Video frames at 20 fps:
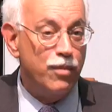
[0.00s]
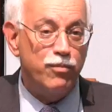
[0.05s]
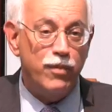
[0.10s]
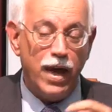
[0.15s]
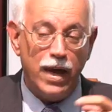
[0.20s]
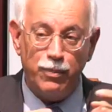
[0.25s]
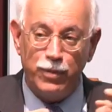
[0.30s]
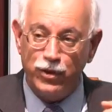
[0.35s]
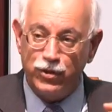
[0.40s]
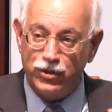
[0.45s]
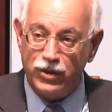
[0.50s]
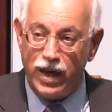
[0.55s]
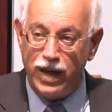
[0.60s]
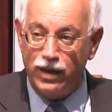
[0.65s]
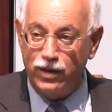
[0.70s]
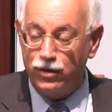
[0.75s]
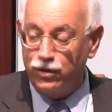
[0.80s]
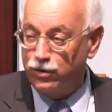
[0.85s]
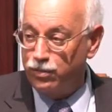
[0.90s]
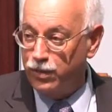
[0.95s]
Maybe
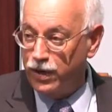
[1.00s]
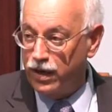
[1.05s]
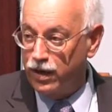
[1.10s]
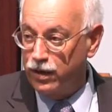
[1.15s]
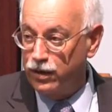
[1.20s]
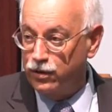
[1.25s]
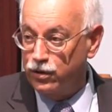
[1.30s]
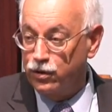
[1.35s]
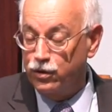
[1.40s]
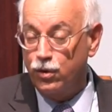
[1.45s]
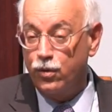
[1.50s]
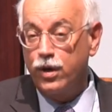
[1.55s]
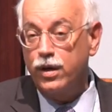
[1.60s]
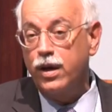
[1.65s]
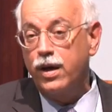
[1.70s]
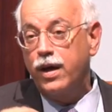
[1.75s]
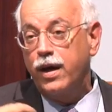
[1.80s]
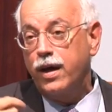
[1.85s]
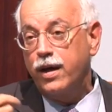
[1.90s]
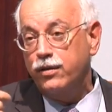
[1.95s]
state is beginning to do it,
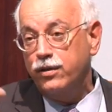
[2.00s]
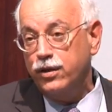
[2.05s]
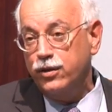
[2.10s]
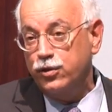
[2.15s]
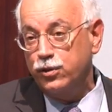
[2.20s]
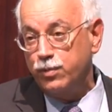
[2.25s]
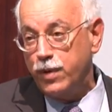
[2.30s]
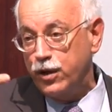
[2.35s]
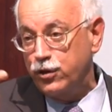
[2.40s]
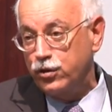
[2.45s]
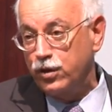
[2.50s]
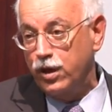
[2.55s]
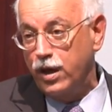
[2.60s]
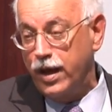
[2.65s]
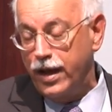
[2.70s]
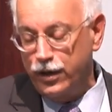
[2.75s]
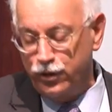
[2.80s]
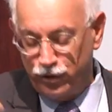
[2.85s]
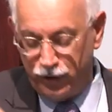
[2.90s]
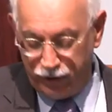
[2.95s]
and these special
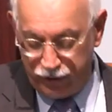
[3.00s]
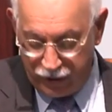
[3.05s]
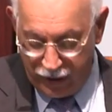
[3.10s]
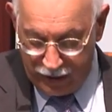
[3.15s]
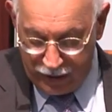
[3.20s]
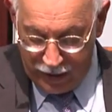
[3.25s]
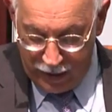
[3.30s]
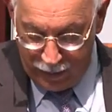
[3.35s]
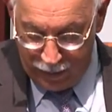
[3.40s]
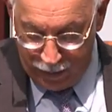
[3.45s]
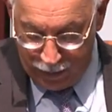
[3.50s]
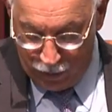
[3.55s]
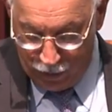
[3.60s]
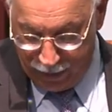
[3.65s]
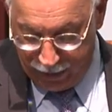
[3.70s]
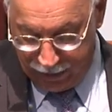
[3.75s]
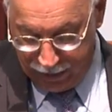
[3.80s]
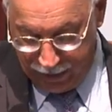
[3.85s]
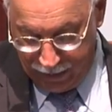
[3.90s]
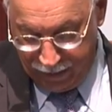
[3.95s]
IGs they keep
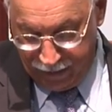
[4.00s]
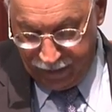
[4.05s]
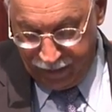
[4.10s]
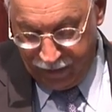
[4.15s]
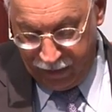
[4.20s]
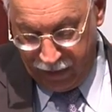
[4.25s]
appointing.